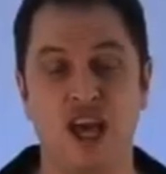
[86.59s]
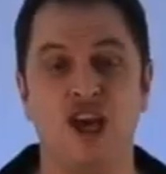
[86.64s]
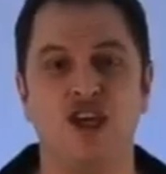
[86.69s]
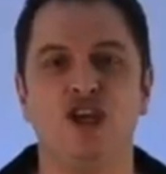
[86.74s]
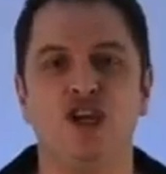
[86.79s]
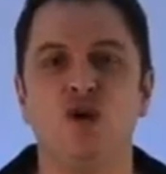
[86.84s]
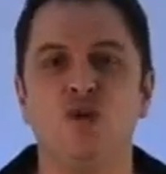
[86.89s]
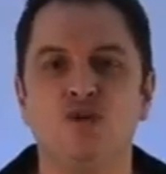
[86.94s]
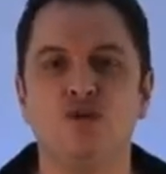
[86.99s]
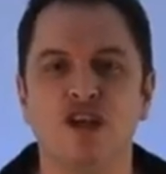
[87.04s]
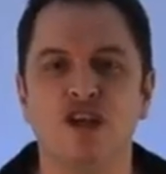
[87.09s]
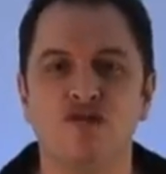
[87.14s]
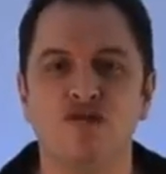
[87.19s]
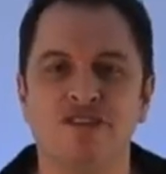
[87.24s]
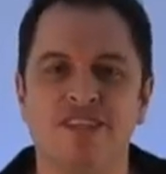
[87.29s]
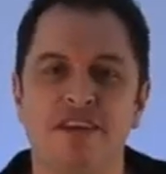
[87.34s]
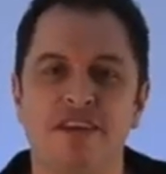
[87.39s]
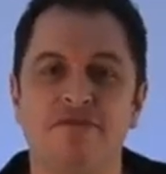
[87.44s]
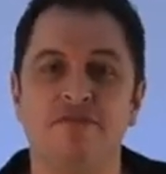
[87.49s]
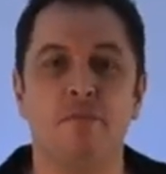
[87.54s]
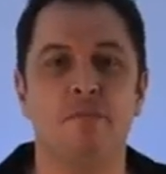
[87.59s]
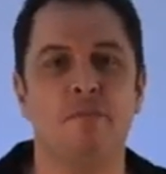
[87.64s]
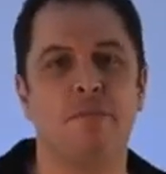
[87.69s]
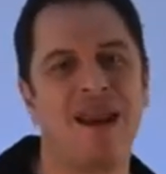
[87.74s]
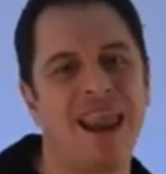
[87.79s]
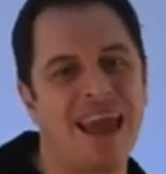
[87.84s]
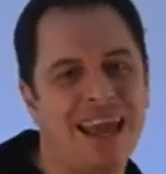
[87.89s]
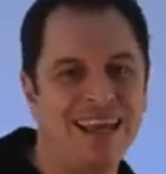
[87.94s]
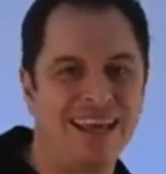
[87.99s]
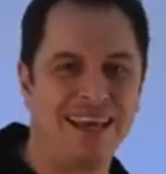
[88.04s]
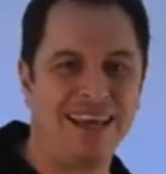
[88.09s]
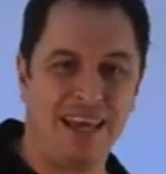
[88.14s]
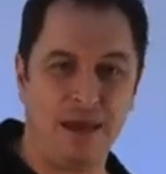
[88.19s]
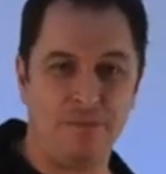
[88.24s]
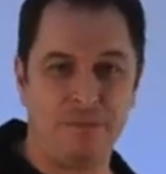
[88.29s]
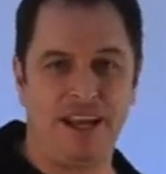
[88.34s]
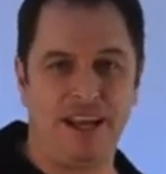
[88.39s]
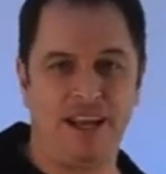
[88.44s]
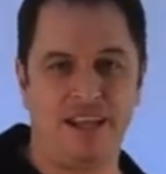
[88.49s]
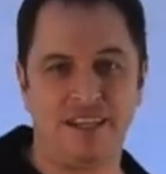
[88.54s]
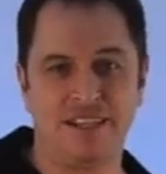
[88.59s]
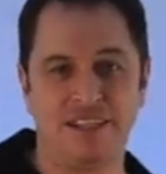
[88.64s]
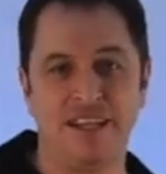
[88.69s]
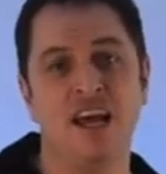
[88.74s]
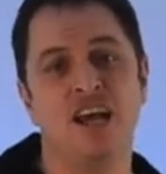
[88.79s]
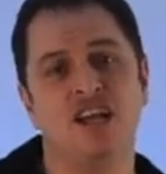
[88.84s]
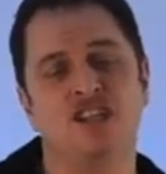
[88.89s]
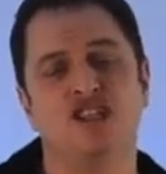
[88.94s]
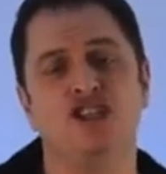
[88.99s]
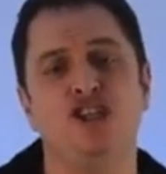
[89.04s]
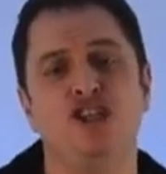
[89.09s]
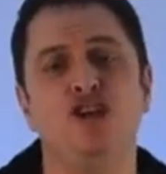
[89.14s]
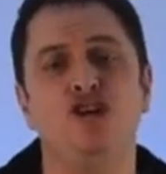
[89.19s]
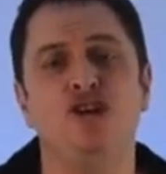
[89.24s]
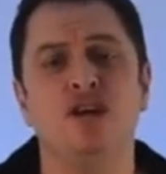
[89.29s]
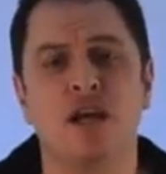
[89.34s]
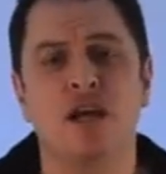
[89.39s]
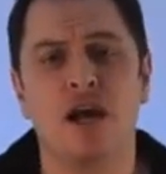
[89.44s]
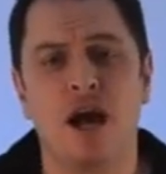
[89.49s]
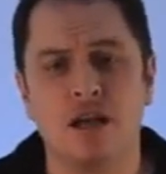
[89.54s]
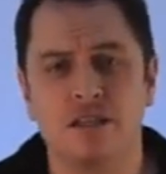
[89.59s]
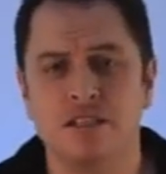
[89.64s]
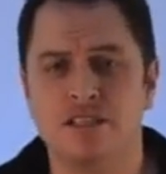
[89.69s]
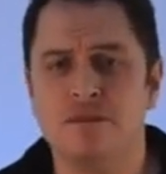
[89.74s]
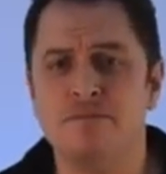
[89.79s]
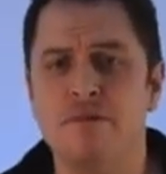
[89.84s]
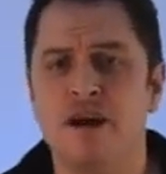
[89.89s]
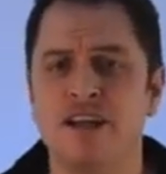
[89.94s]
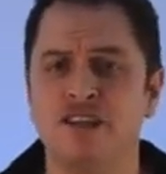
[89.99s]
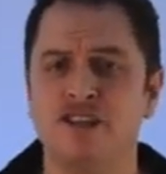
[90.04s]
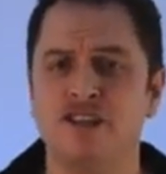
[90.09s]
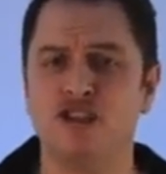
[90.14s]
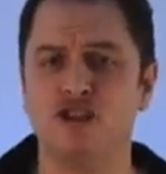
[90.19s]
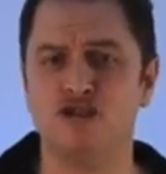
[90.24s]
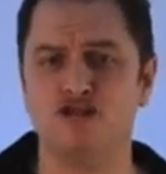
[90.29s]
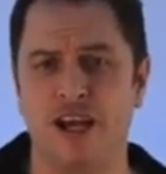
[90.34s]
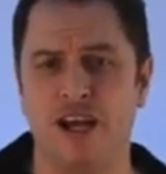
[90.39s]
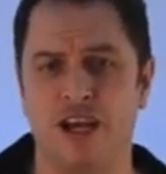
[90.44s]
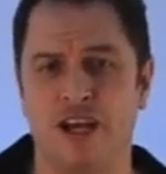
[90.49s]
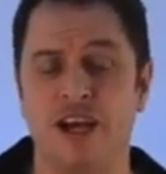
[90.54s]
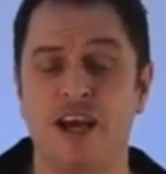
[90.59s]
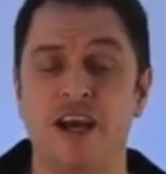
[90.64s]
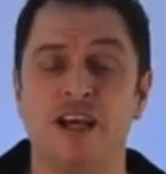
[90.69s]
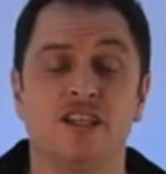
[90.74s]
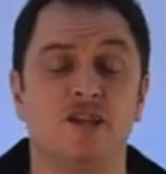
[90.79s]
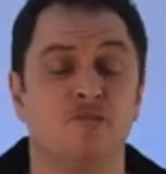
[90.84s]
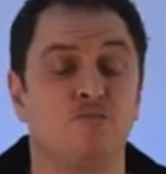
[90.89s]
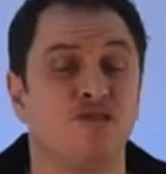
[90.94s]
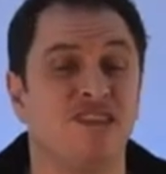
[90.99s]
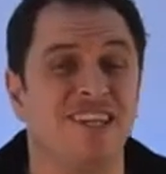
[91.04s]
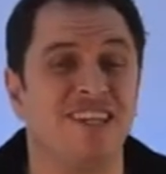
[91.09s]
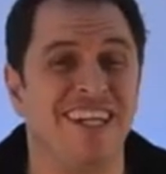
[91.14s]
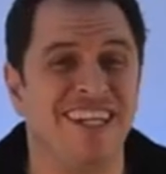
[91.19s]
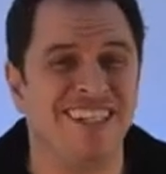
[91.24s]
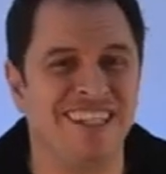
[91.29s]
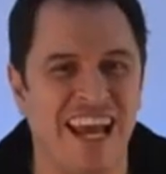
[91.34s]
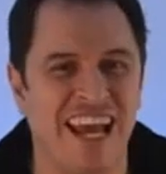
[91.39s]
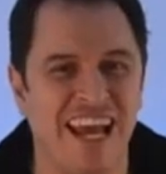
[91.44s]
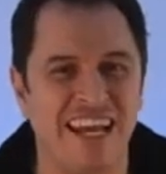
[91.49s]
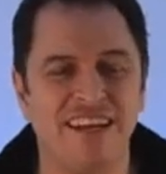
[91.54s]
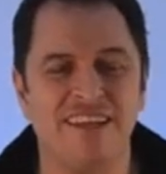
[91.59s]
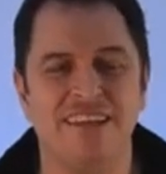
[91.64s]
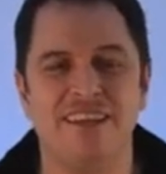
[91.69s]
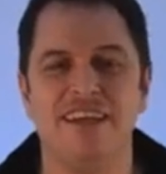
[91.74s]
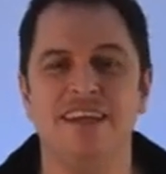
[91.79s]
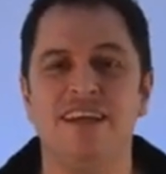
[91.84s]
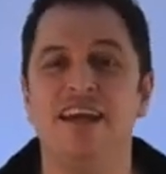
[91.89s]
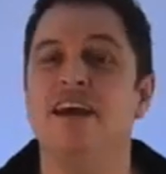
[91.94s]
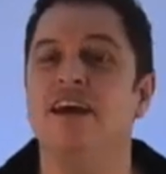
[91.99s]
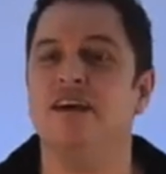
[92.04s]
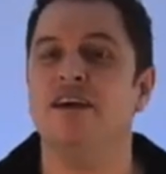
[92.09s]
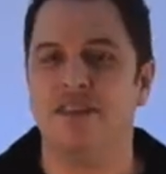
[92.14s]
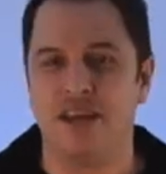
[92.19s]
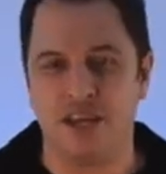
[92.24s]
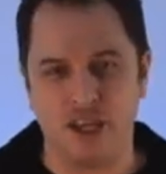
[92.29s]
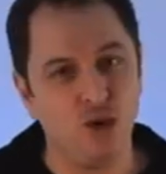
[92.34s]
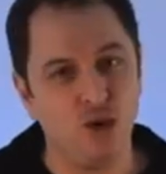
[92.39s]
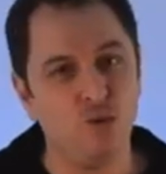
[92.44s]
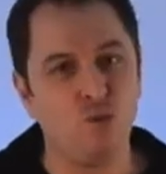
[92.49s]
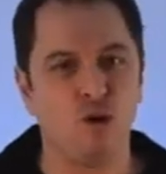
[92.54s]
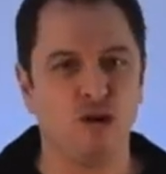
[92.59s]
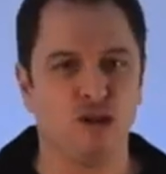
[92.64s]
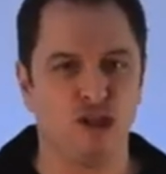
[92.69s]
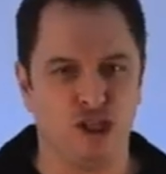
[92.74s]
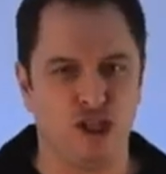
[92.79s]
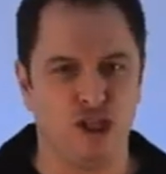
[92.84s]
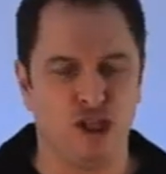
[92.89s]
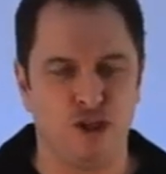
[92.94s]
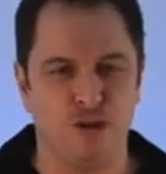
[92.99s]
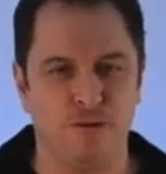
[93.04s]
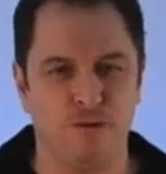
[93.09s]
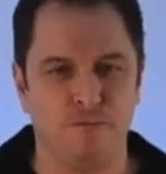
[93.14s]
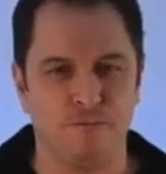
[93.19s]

You also receive blank gimmicks, so you can customise the trick to predict anything that you want to.